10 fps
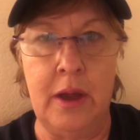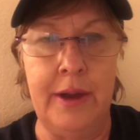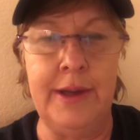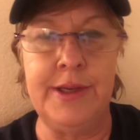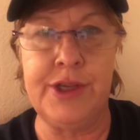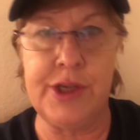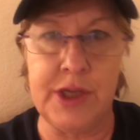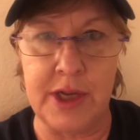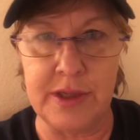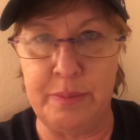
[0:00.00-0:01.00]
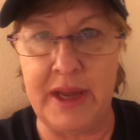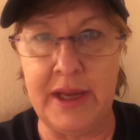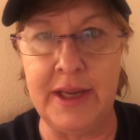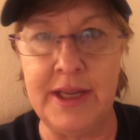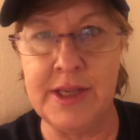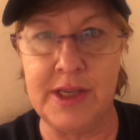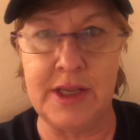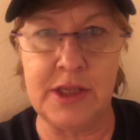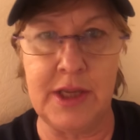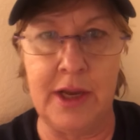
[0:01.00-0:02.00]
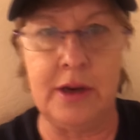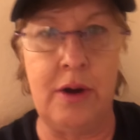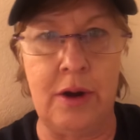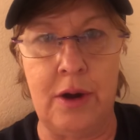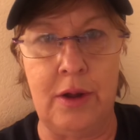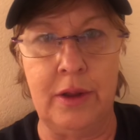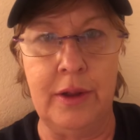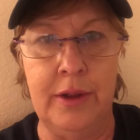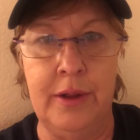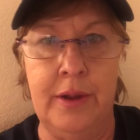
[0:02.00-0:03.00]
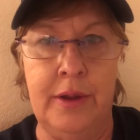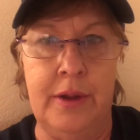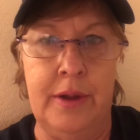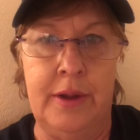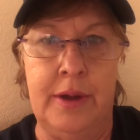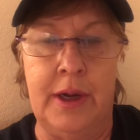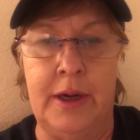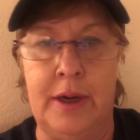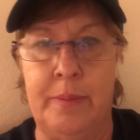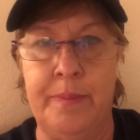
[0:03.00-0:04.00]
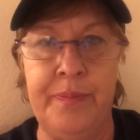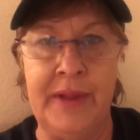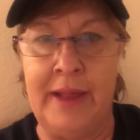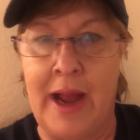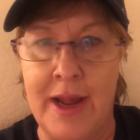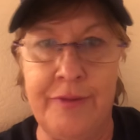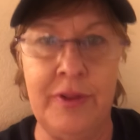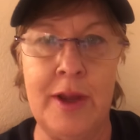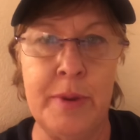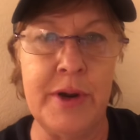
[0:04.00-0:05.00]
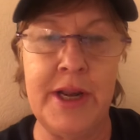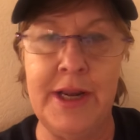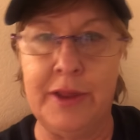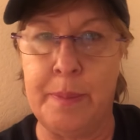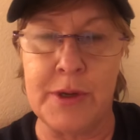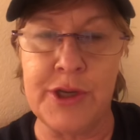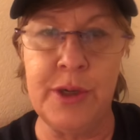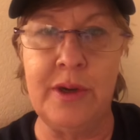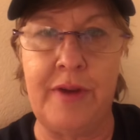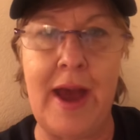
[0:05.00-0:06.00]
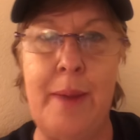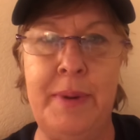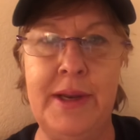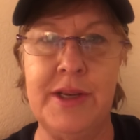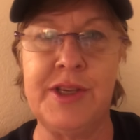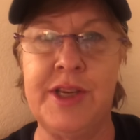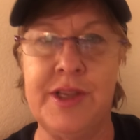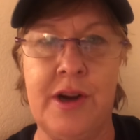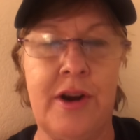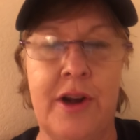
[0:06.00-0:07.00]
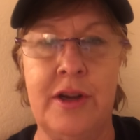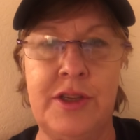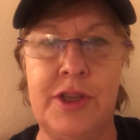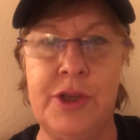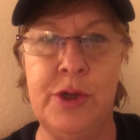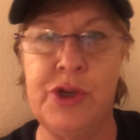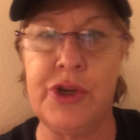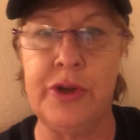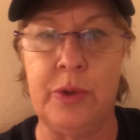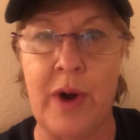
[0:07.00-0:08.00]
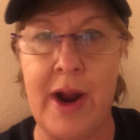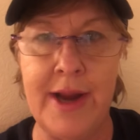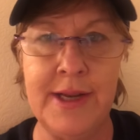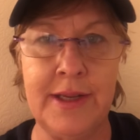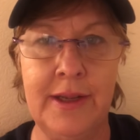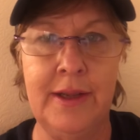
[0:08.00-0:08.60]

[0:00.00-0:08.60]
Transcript: It just doesn't make any sense at all. Life, liberty, and the pursuit of happiness is our constitutional right.